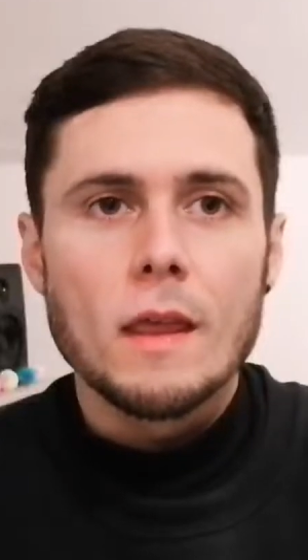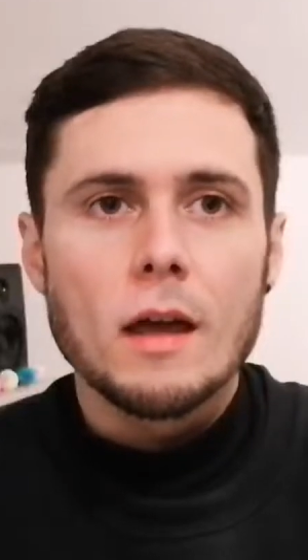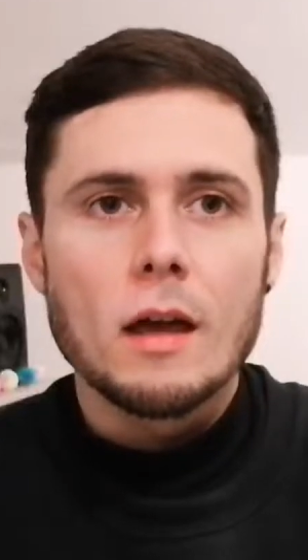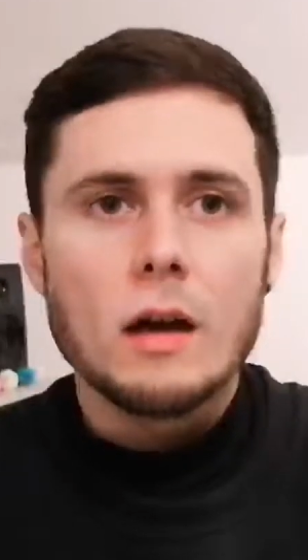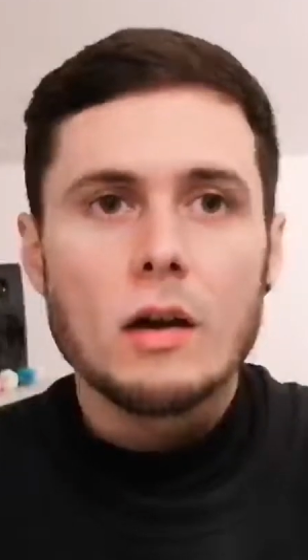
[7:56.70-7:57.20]

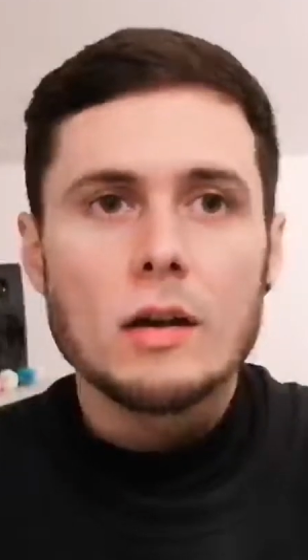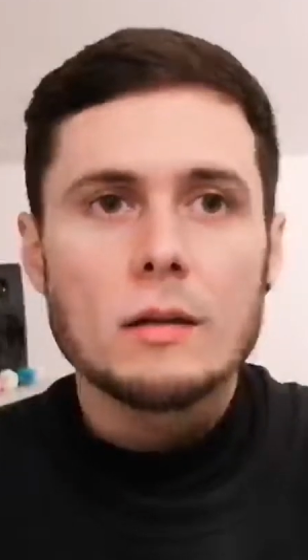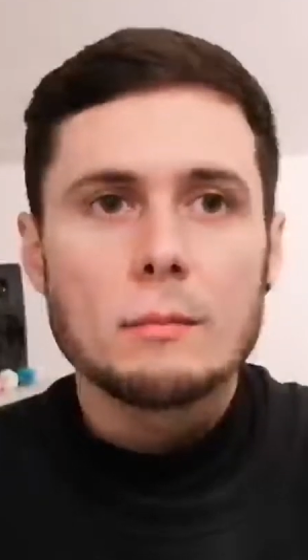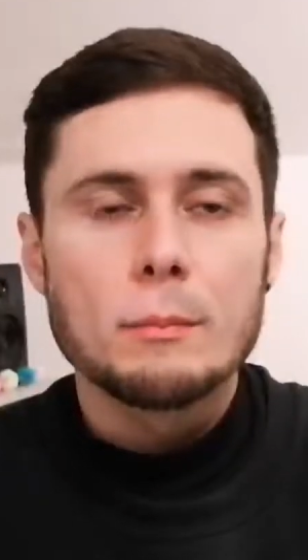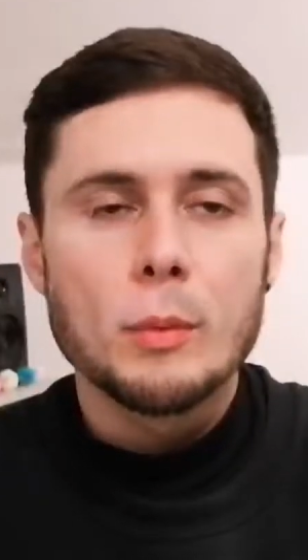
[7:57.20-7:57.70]

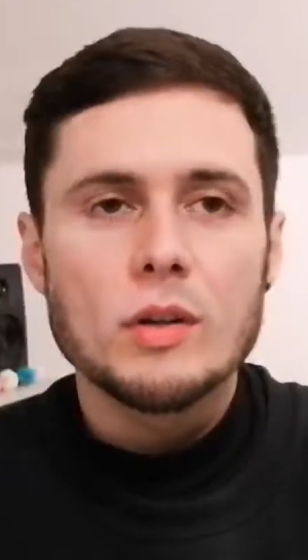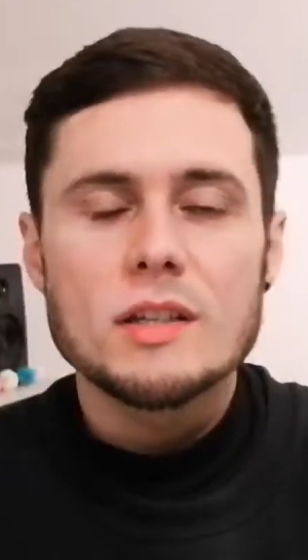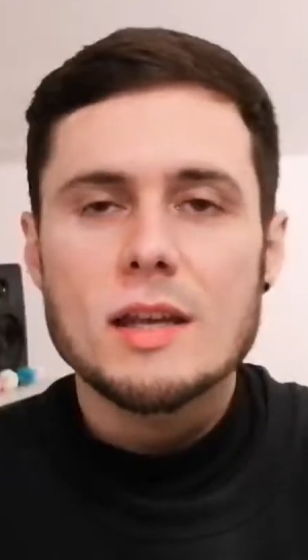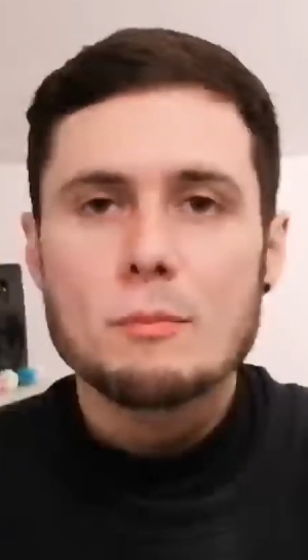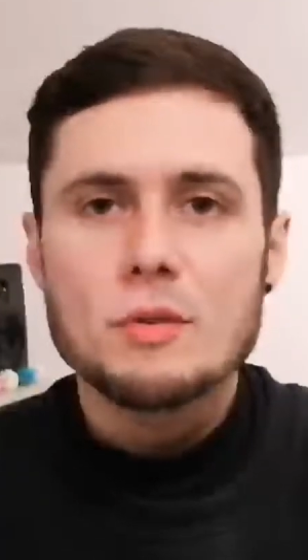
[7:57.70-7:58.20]
high body
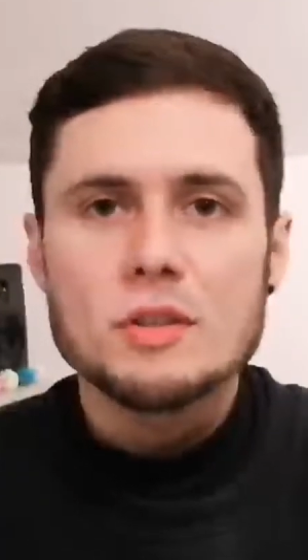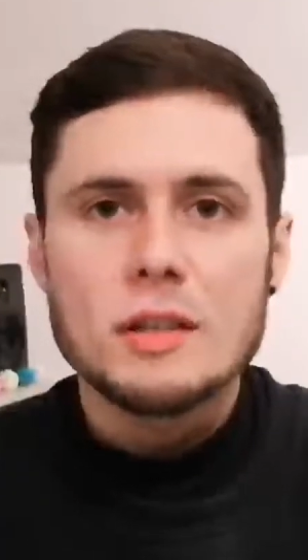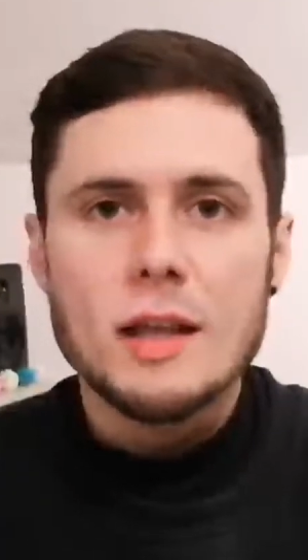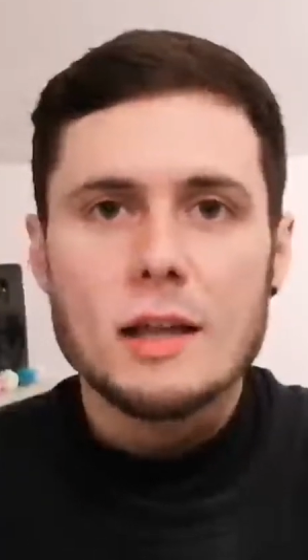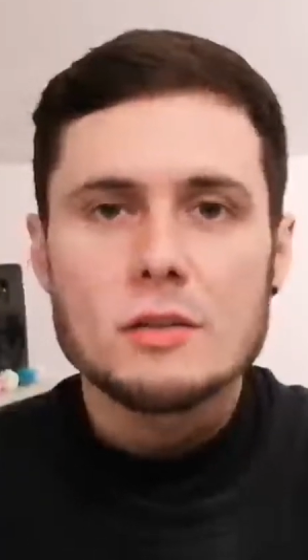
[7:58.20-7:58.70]
temperature
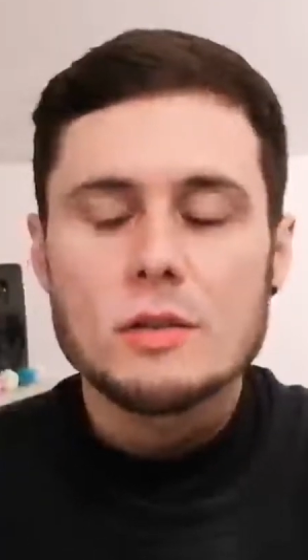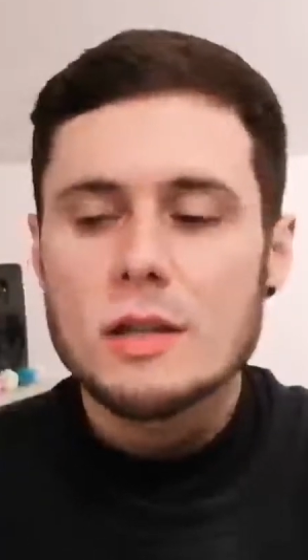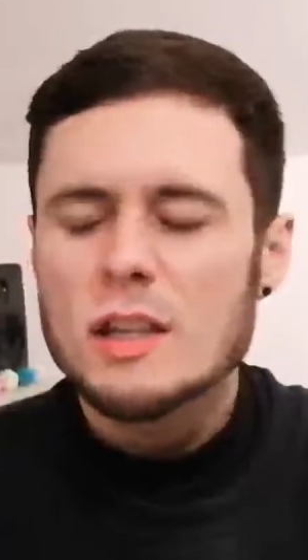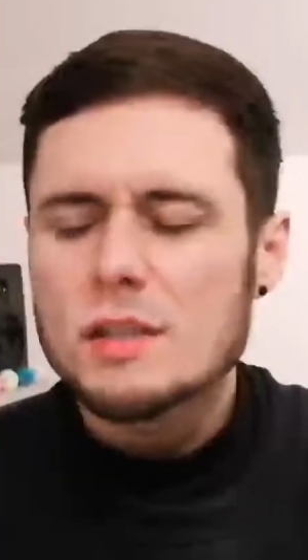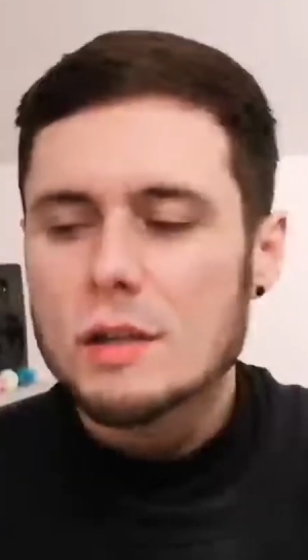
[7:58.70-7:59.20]

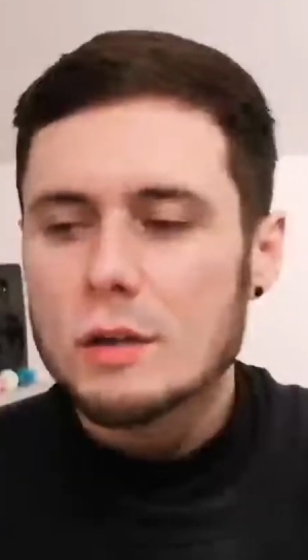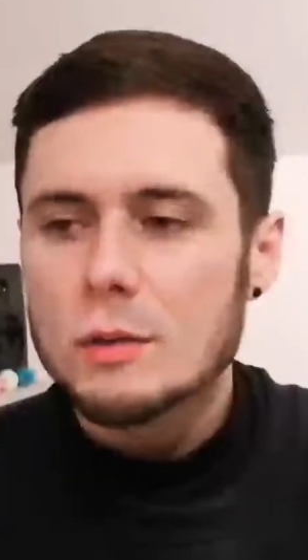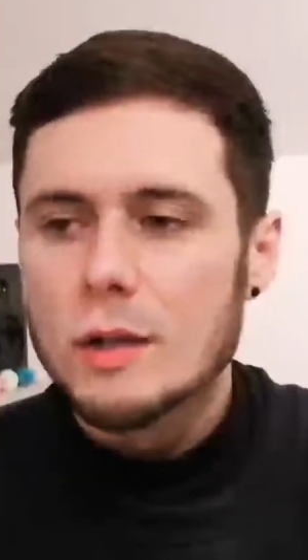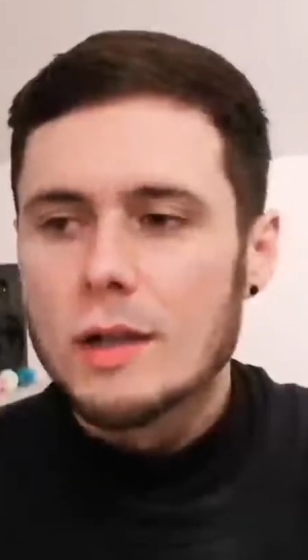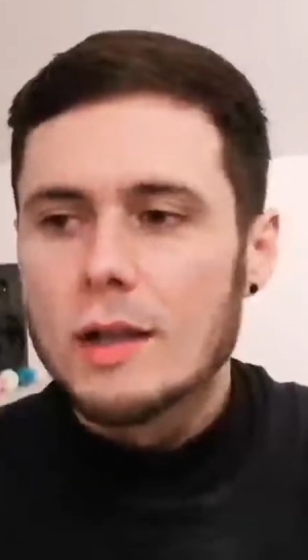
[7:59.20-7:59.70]
naturally,
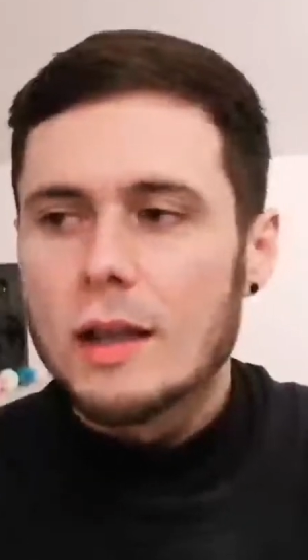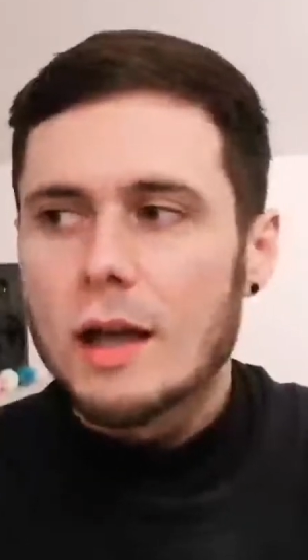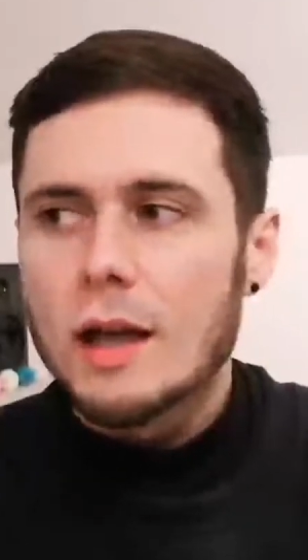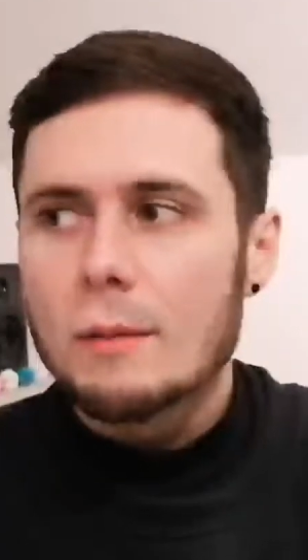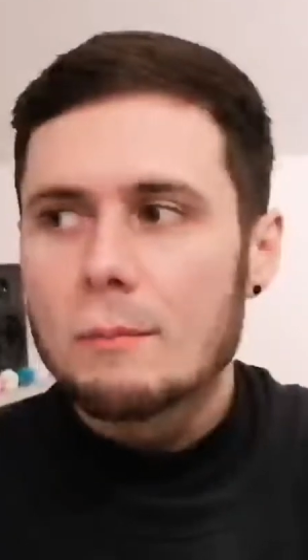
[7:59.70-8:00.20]
so
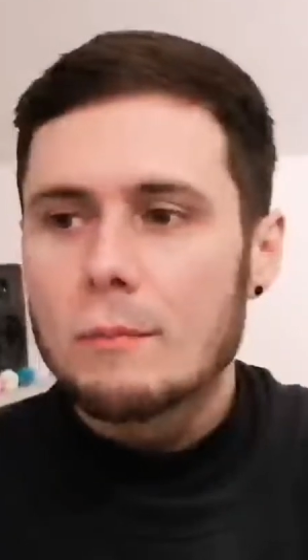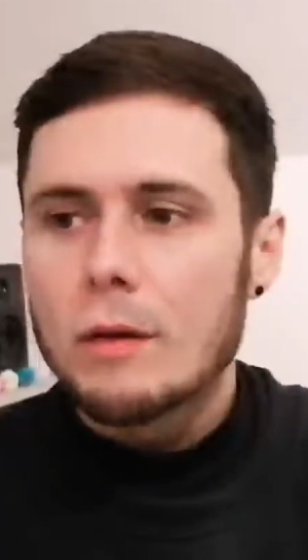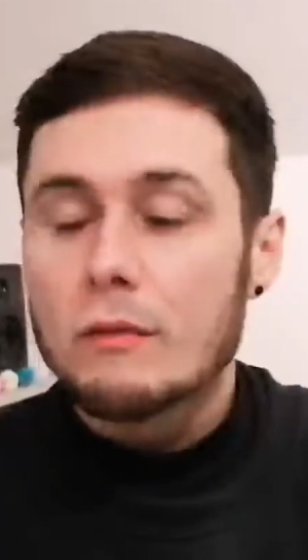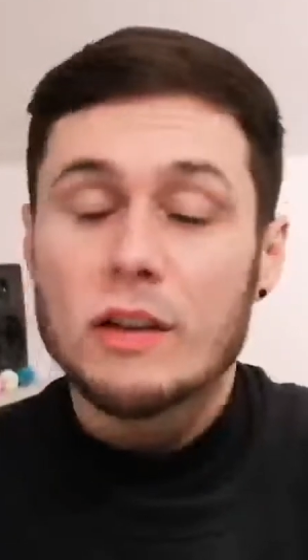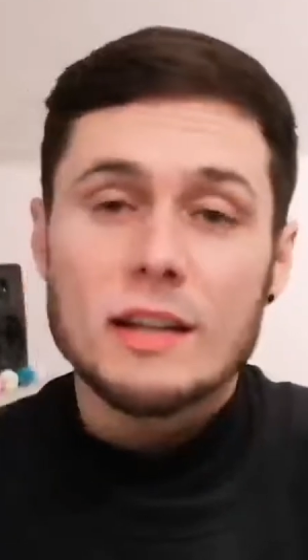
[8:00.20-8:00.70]

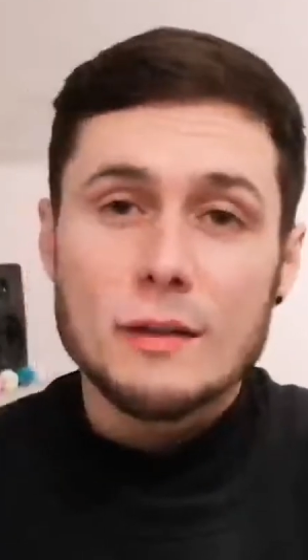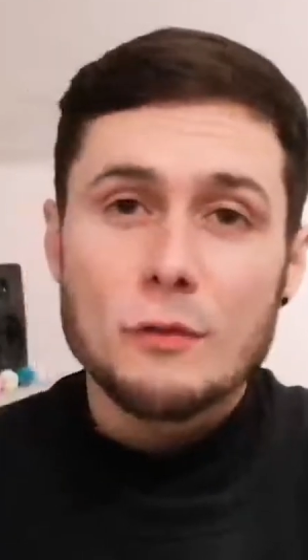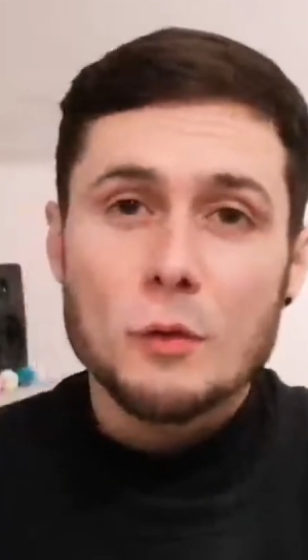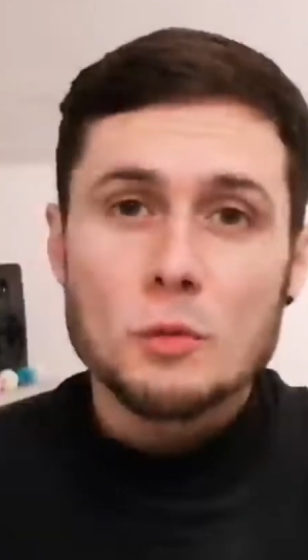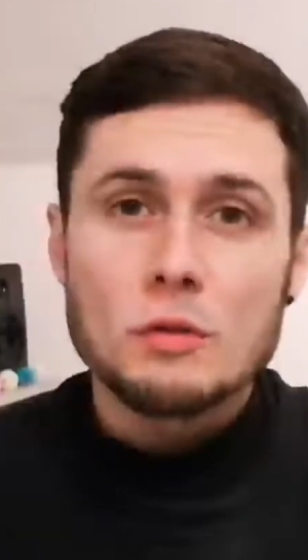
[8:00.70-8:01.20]
I find it
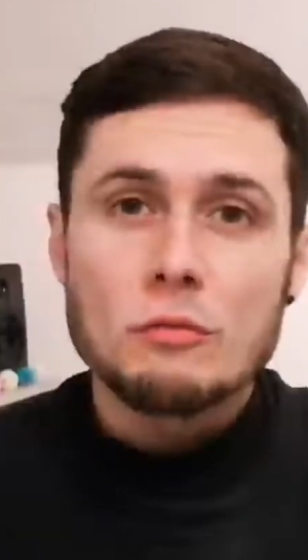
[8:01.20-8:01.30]
difficult to